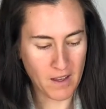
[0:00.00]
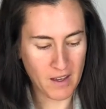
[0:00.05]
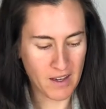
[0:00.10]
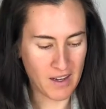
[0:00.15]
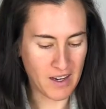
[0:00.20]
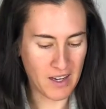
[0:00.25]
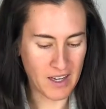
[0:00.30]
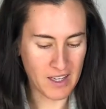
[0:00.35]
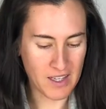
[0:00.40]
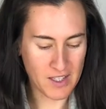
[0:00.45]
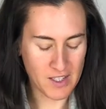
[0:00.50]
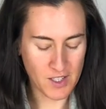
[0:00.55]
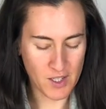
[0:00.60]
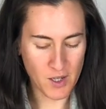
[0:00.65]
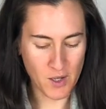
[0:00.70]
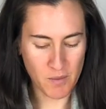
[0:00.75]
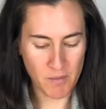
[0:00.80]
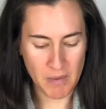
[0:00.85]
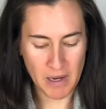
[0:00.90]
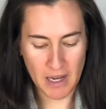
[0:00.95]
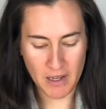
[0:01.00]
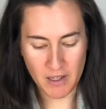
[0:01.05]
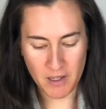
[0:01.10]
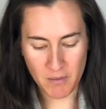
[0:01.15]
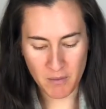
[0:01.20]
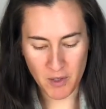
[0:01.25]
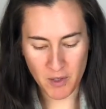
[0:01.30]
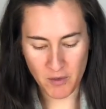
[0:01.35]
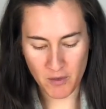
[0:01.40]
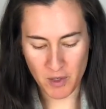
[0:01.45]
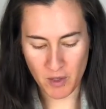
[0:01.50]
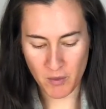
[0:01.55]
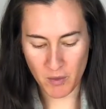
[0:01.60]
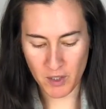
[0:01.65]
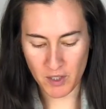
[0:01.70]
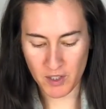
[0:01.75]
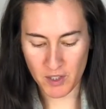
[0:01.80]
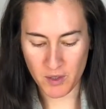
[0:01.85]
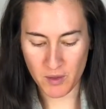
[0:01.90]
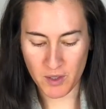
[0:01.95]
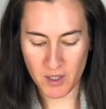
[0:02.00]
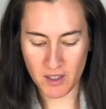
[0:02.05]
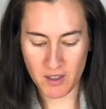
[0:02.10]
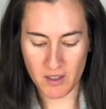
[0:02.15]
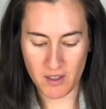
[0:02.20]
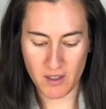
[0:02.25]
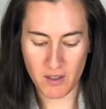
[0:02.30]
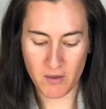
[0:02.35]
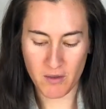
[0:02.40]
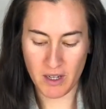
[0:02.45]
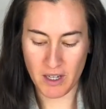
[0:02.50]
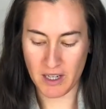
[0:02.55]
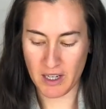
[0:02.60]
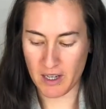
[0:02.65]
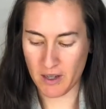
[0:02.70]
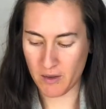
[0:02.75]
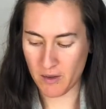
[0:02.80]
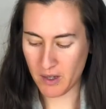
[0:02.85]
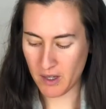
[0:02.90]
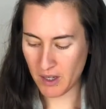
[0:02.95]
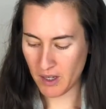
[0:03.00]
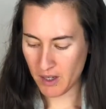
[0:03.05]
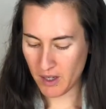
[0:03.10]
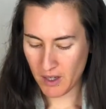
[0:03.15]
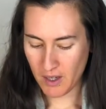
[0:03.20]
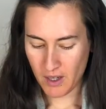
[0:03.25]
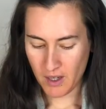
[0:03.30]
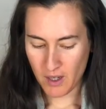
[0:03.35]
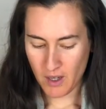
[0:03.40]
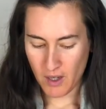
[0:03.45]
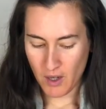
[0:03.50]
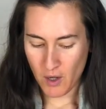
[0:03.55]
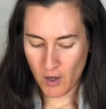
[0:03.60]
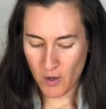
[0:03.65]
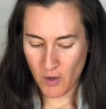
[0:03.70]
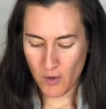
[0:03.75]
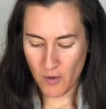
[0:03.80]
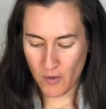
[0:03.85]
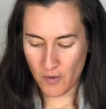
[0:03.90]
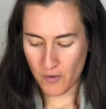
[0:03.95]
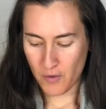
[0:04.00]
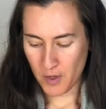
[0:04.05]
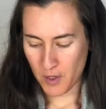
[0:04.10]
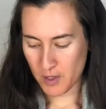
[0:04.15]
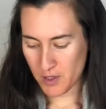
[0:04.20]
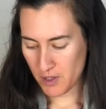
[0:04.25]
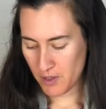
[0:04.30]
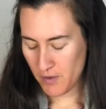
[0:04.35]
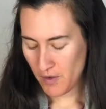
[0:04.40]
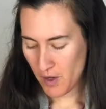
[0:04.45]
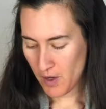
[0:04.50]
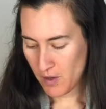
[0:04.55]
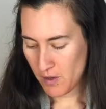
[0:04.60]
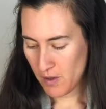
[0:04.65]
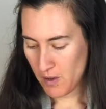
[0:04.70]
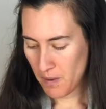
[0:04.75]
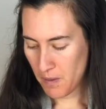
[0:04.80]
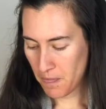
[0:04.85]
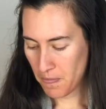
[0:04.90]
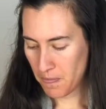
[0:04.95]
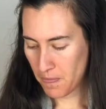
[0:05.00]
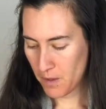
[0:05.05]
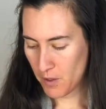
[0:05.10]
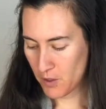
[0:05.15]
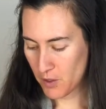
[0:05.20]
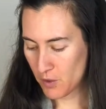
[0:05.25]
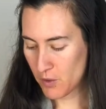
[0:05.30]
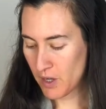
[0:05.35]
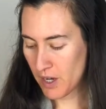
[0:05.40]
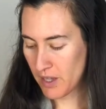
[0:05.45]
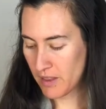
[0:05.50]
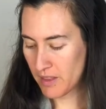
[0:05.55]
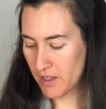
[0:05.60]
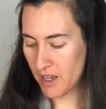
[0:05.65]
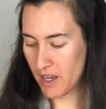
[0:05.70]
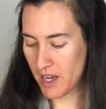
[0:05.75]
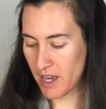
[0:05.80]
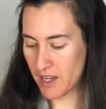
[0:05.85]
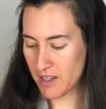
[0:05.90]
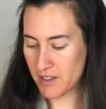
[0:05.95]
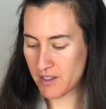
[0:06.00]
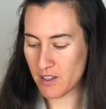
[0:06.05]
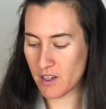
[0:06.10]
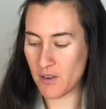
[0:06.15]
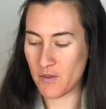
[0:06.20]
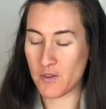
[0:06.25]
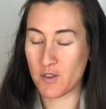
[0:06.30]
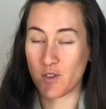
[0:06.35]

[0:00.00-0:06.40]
All right, so pile number 3, what do you need to know right now? First of all, you got the Ace of